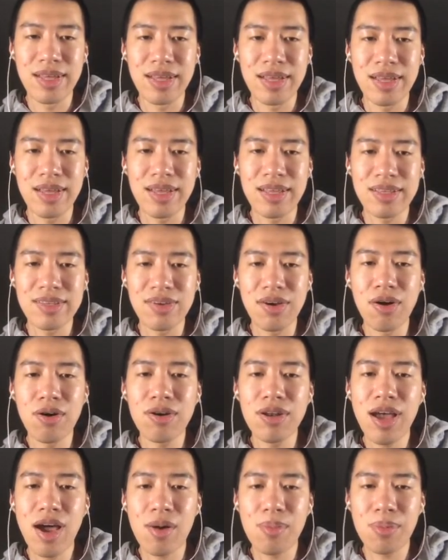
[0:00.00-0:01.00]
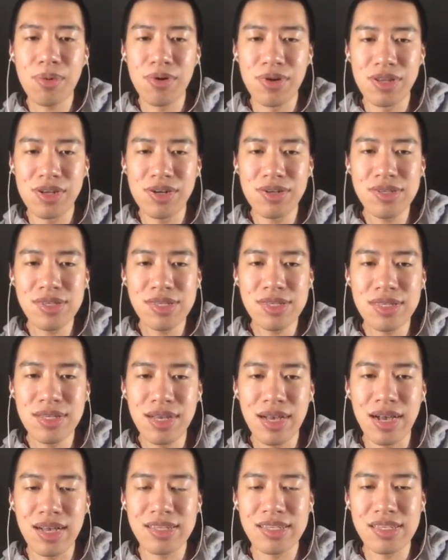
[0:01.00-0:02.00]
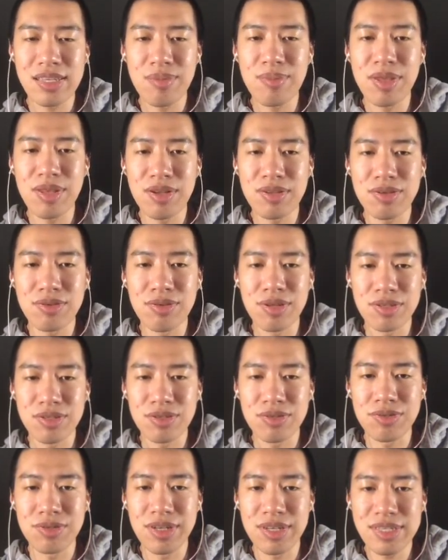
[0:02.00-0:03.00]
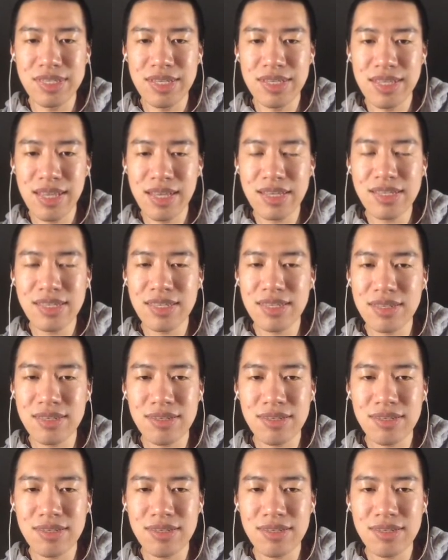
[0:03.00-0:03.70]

And all the operators are similar to the Julian syntax,